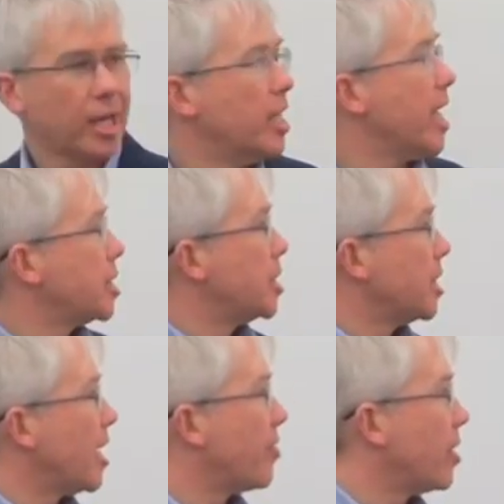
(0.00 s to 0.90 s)
connected
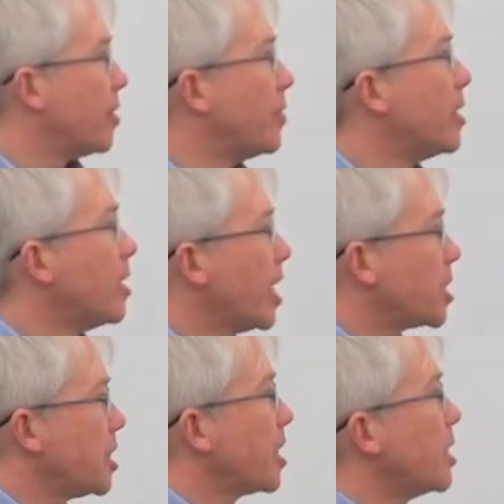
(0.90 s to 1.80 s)
together
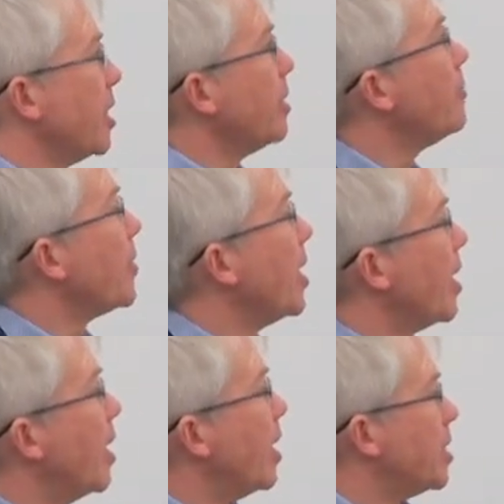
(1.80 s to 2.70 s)
hexagonally,
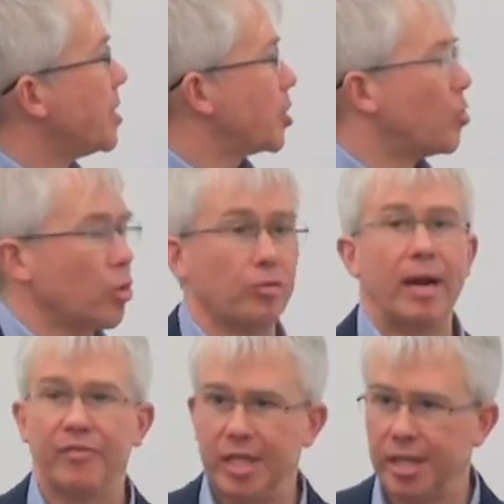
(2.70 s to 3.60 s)
and that's called
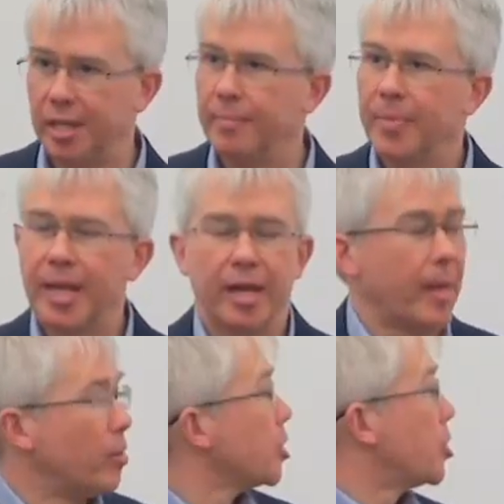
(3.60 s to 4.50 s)
graphene. And
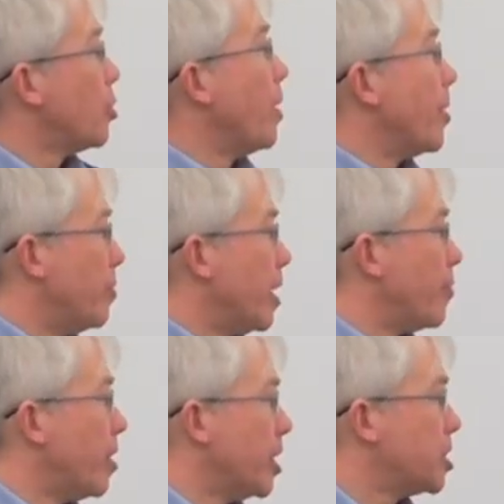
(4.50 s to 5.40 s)
that also won the Nobel
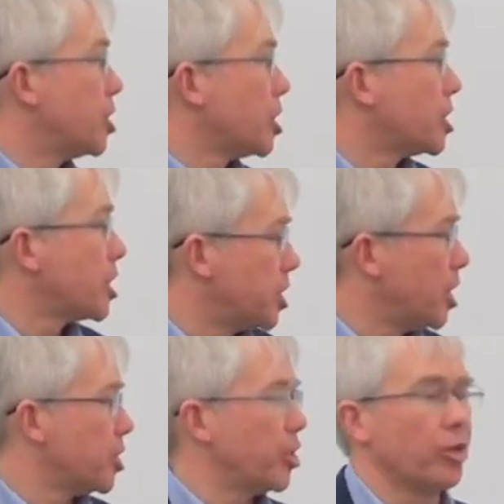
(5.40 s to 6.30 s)
Prize just 6
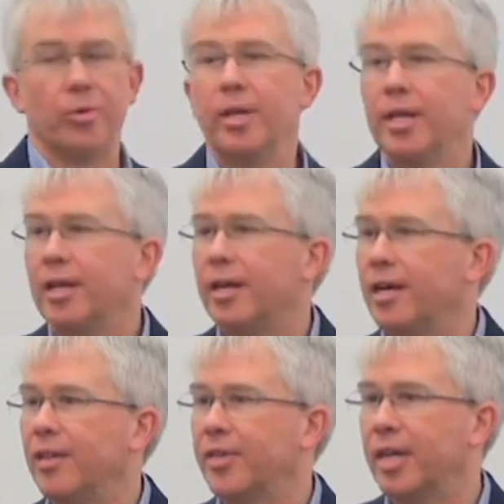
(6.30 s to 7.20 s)
years ago.
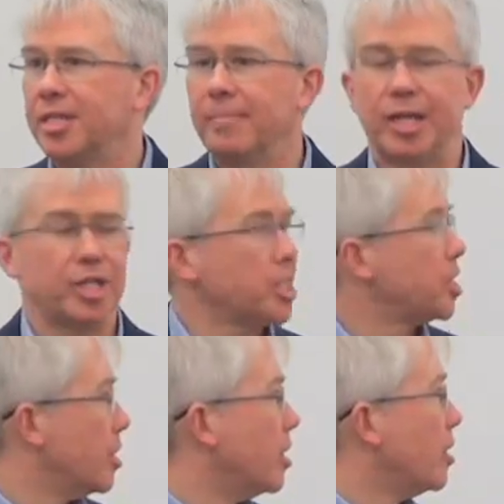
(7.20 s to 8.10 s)
The guys in
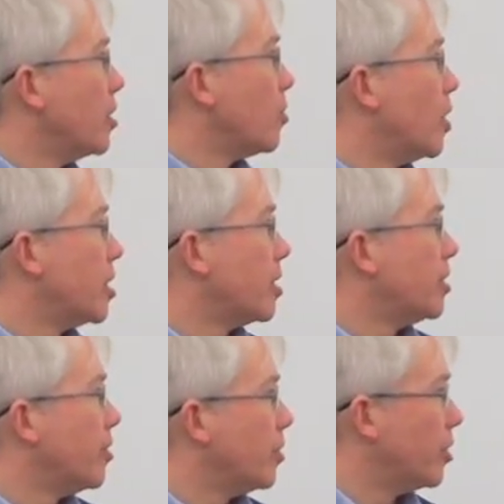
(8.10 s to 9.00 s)
Manchester won
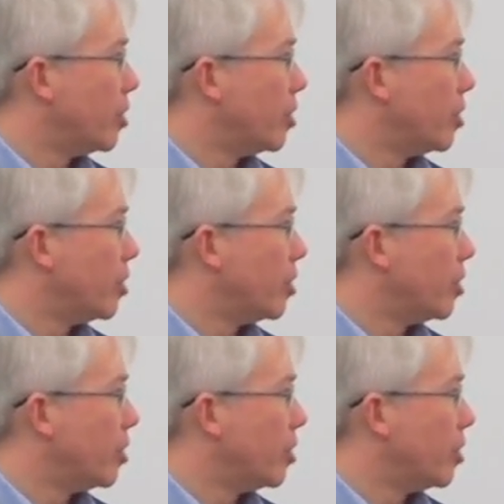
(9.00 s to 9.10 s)
the